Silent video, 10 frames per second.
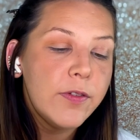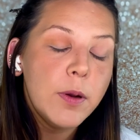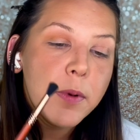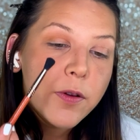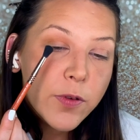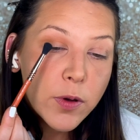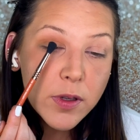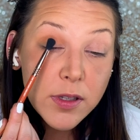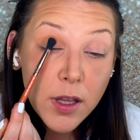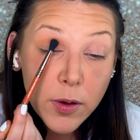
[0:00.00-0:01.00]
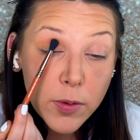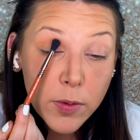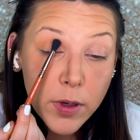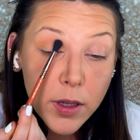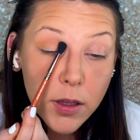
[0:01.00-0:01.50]
and I'm gonna focus that
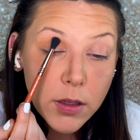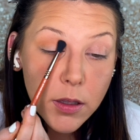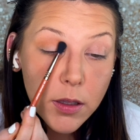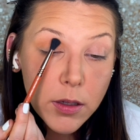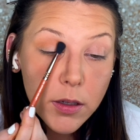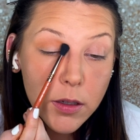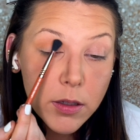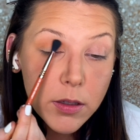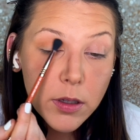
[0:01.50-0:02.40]
right here